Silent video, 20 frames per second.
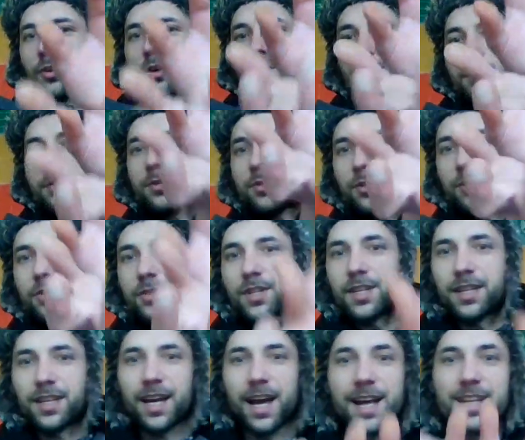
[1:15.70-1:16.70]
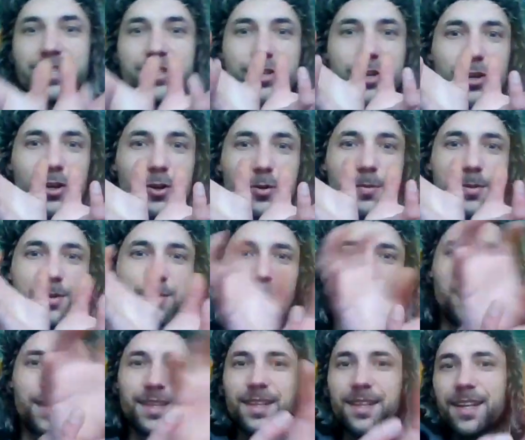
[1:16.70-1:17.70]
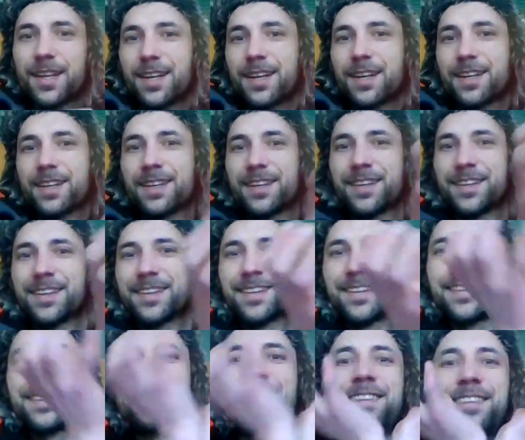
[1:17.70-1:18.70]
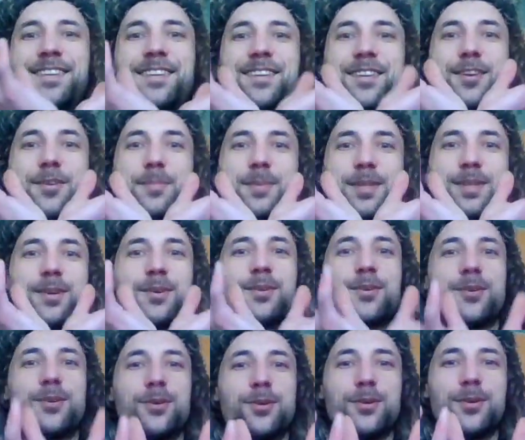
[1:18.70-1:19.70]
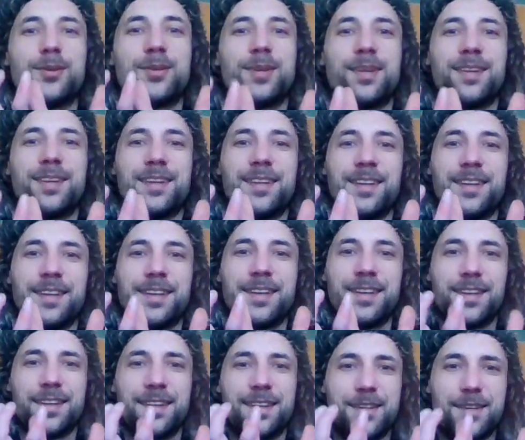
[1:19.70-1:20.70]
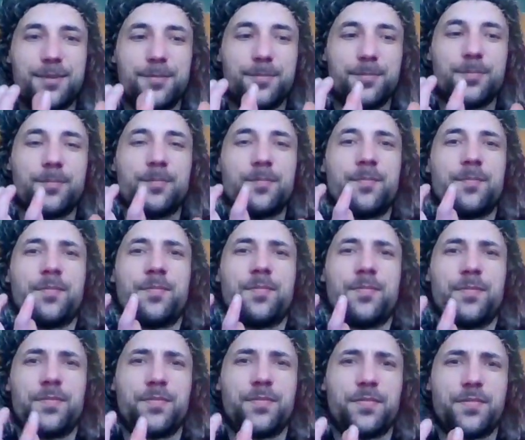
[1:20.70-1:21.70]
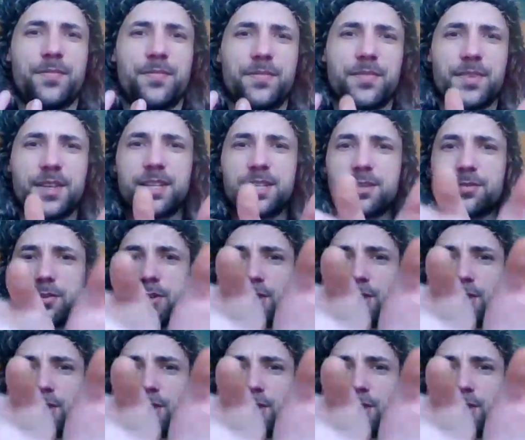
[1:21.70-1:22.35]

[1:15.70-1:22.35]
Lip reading: it always looks like hands can always be like that, coming down a hole. And you've